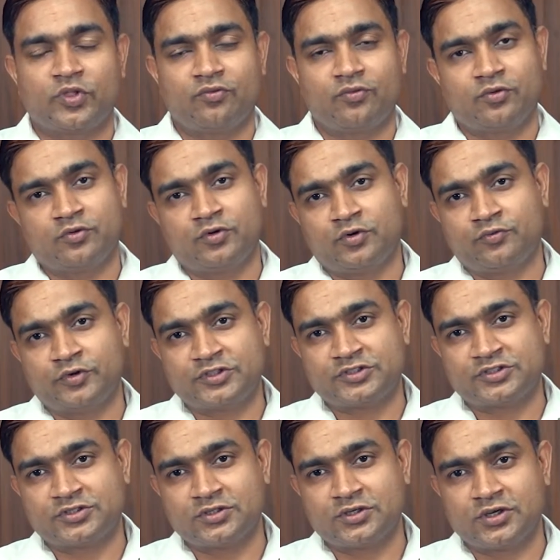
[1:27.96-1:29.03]

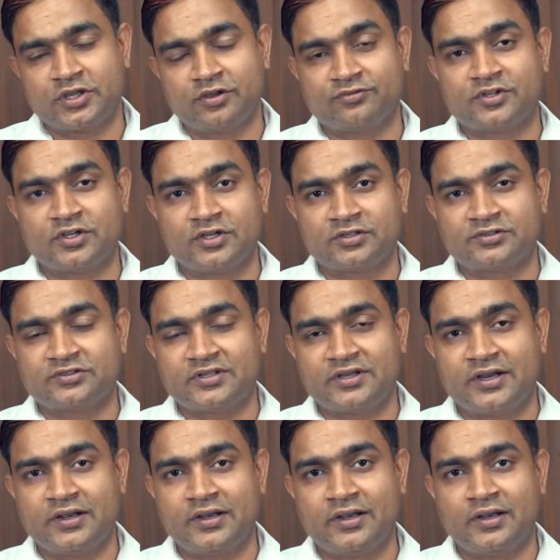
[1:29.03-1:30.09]
which gives us
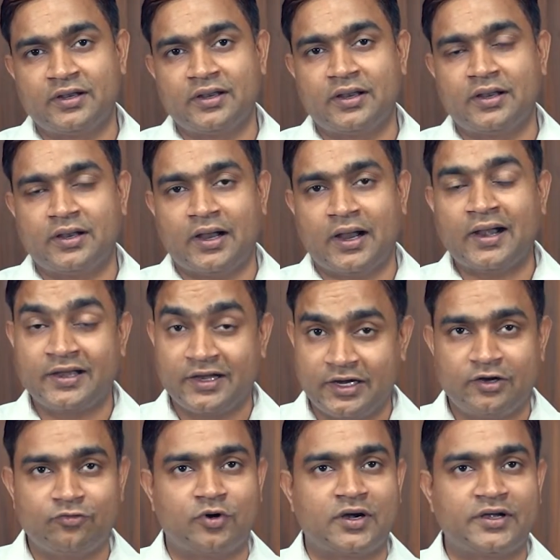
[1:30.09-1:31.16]
an added
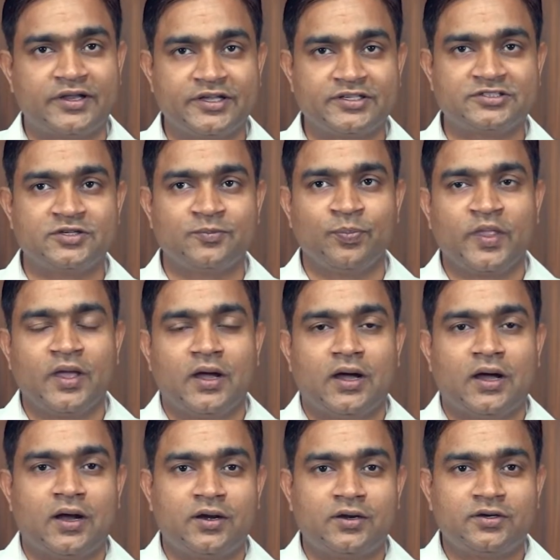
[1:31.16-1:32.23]
advantage.
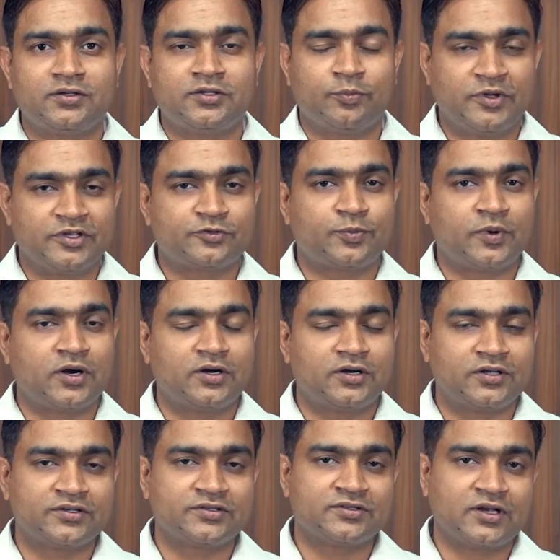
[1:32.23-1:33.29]
And the best
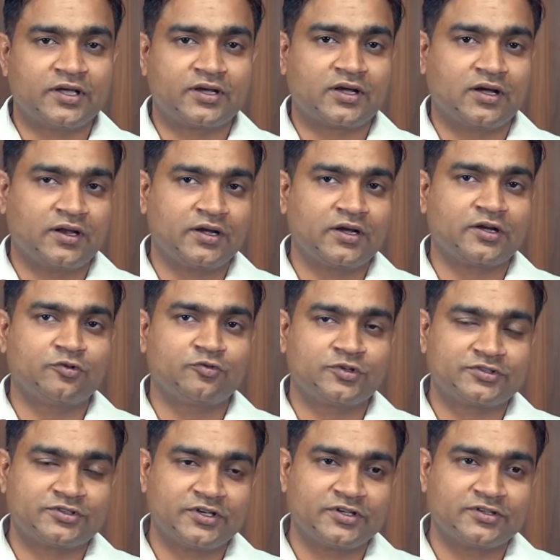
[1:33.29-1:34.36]
part is, like, Kalinga
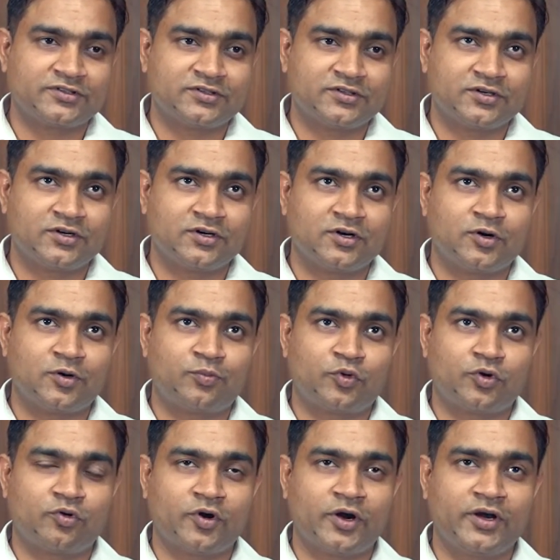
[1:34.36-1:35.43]
University is
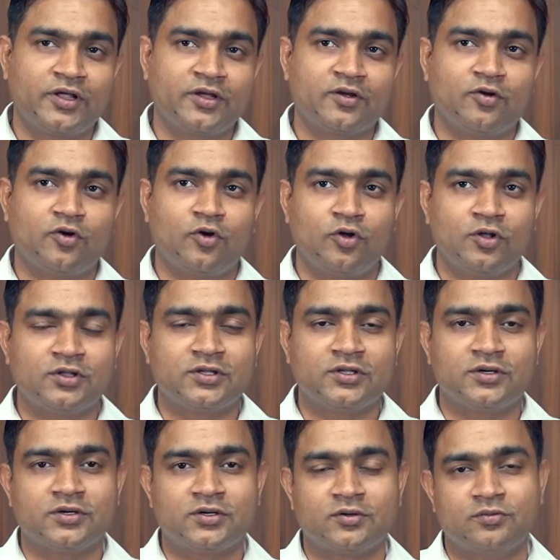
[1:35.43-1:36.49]
providing all
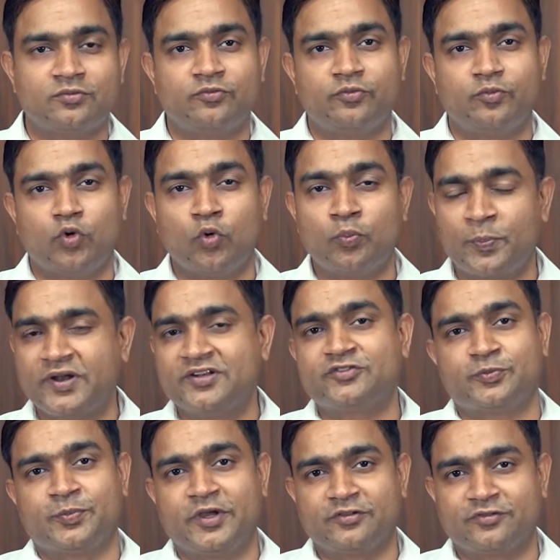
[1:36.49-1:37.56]
the open
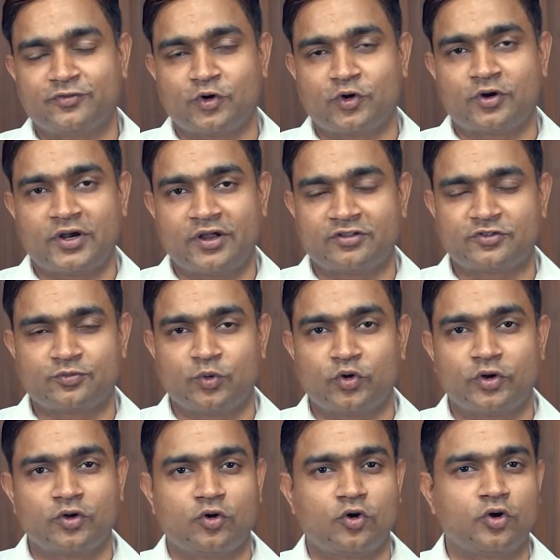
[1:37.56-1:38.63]
space for
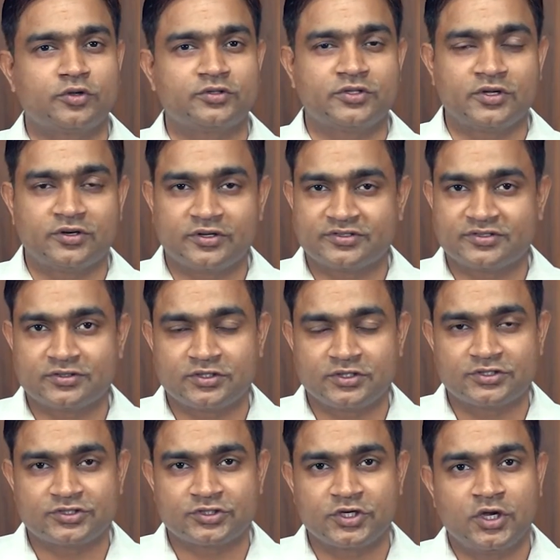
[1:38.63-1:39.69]
exploring all the
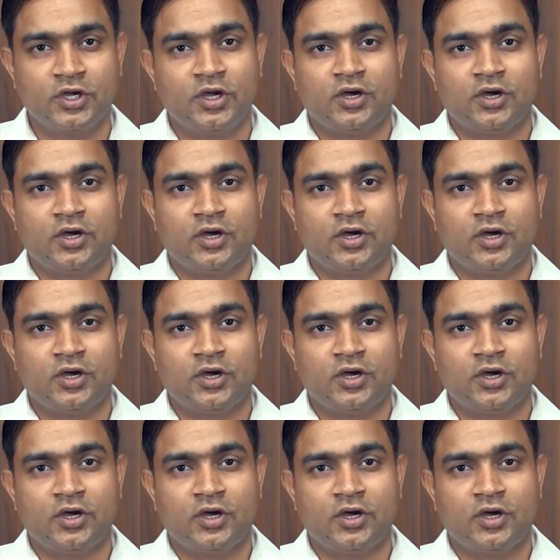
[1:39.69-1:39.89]
research